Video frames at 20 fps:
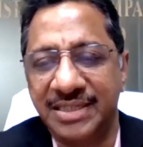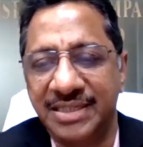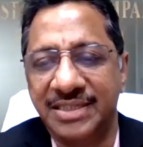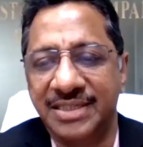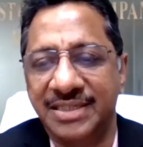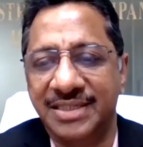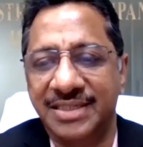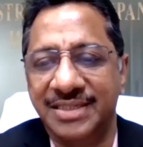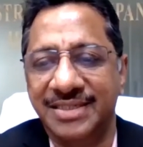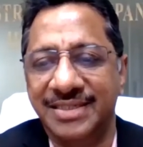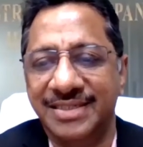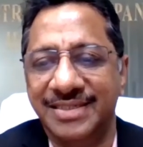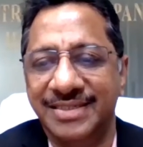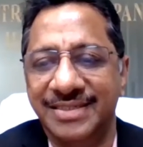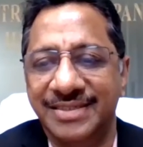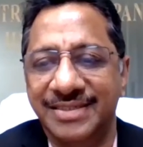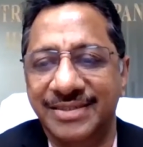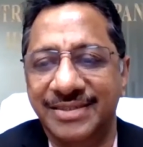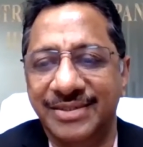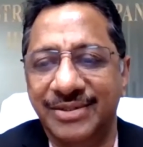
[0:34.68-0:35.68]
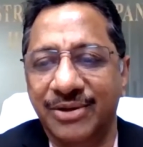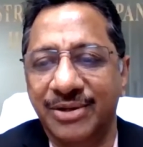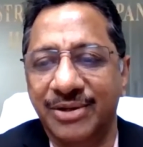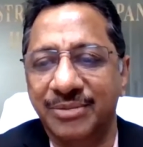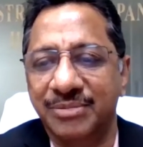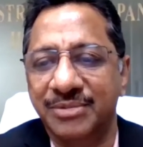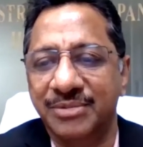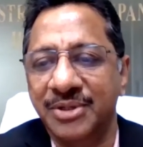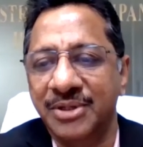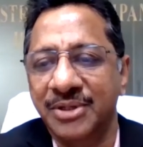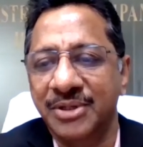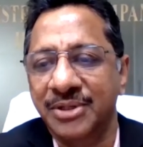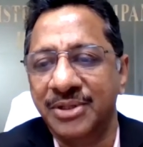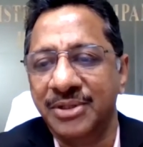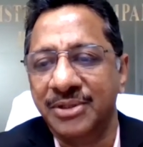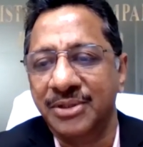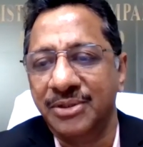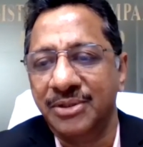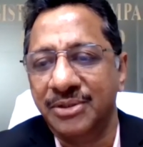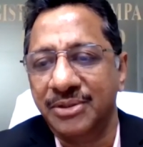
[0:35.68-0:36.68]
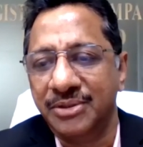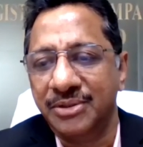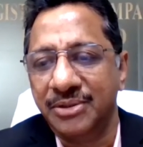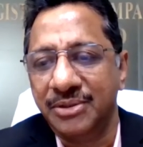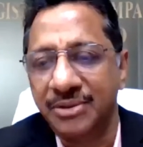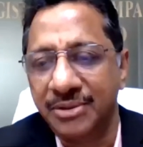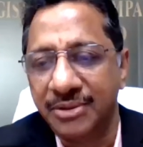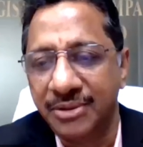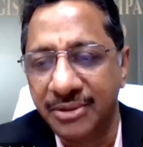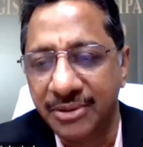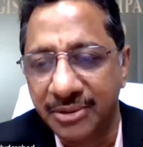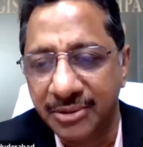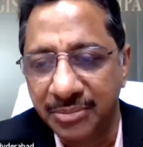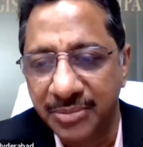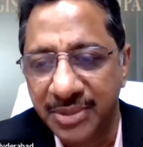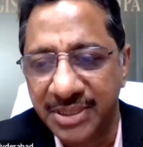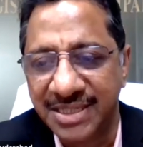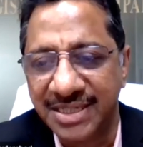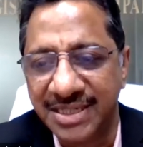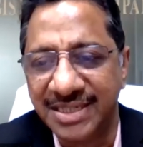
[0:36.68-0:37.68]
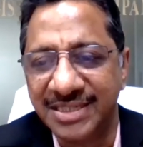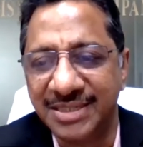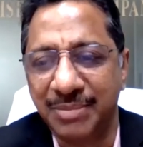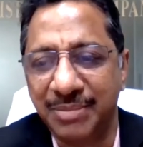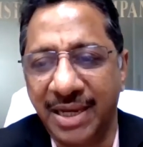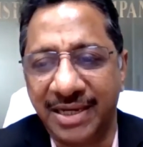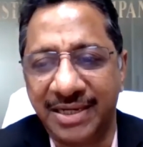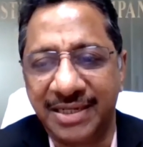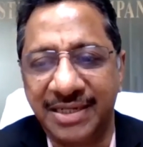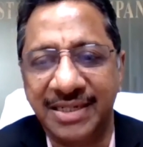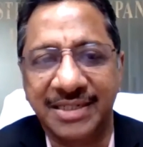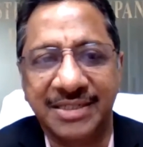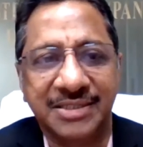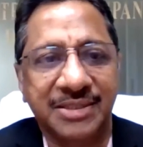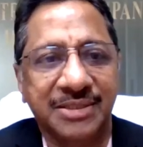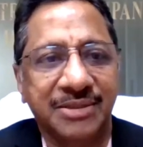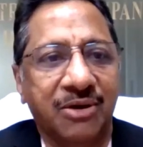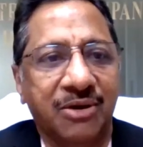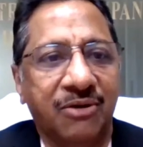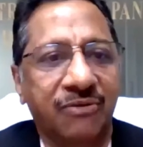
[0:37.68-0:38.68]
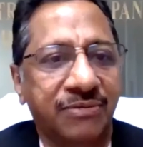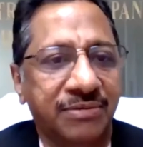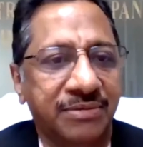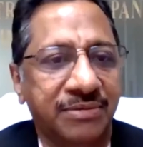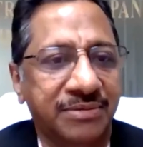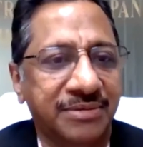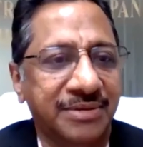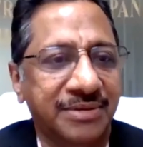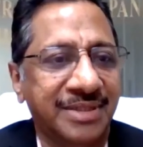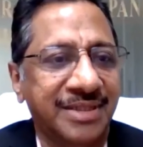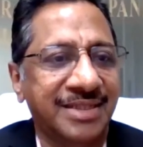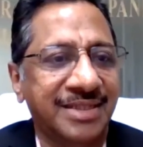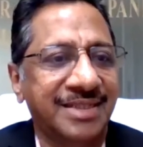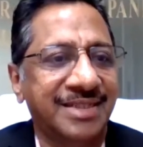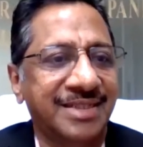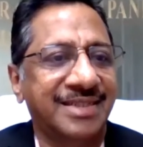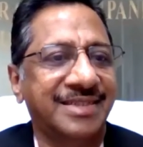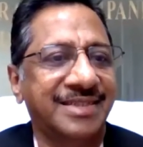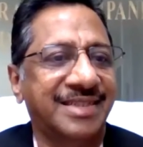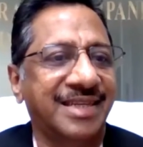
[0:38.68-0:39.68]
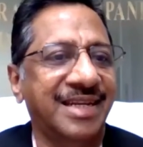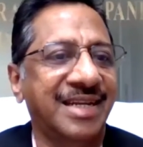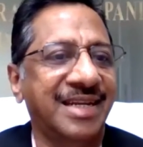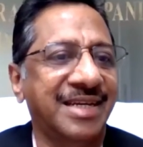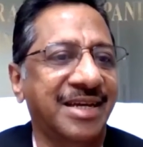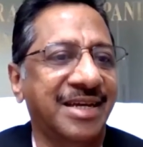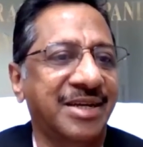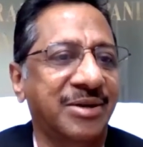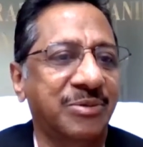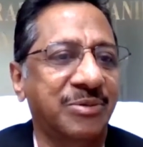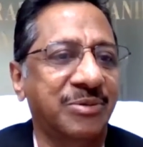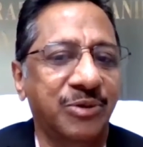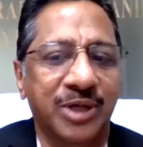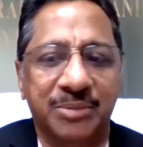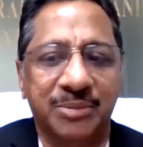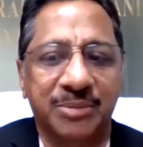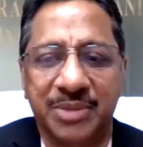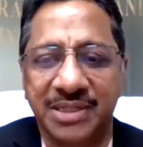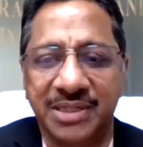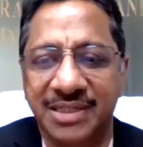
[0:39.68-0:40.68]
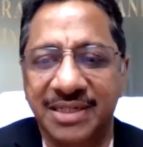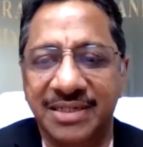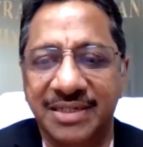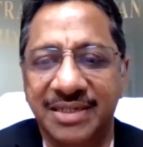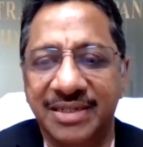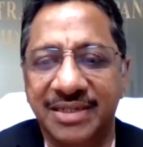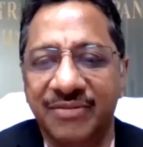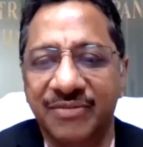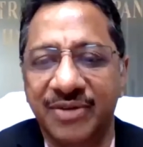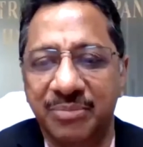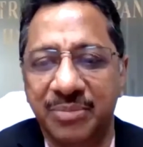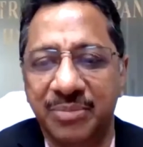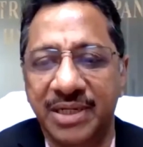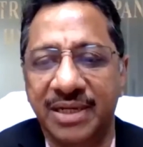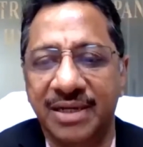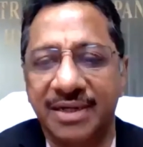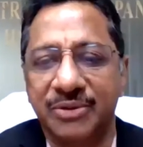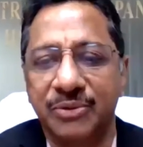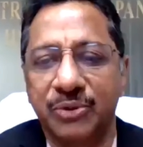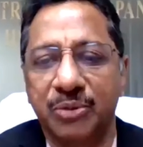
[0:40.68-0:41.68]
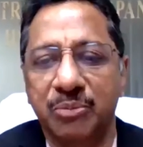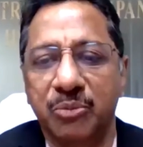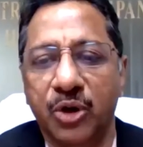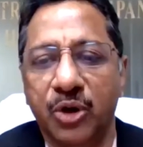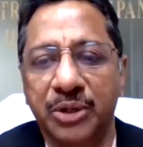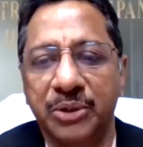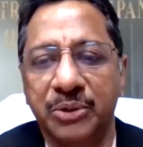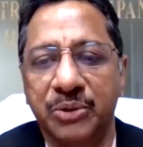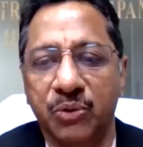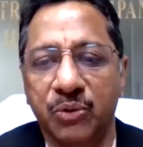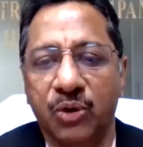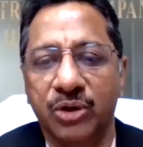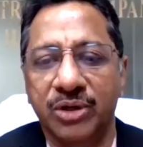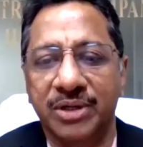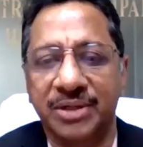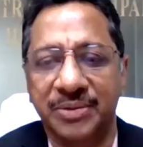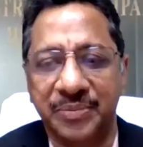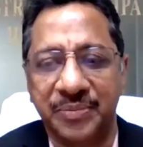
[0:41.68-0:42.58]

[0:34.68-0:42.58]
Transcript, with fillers: persons or Uh, business magnates of Telangana who are present in the webinar. Good morning to all.